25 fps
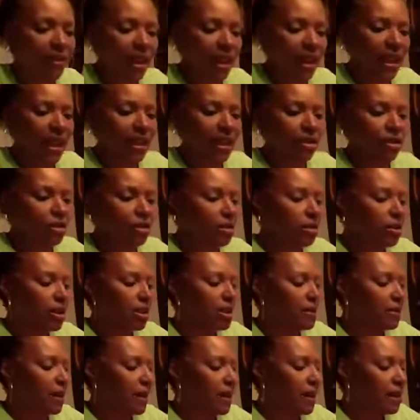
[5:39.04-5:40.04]
and I do
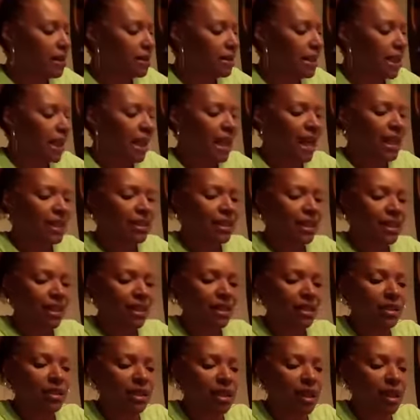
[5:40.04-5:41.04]
this because I like to get
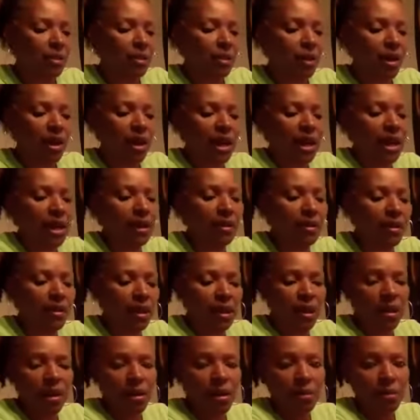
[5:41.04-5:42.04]
a double cut
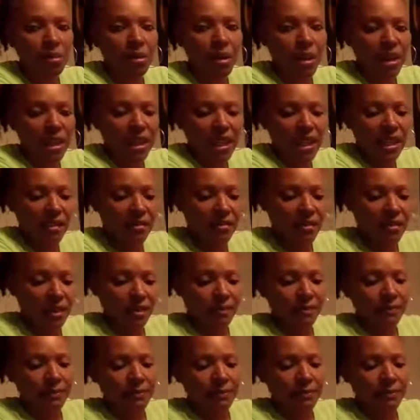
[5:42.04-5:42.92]
pretty even.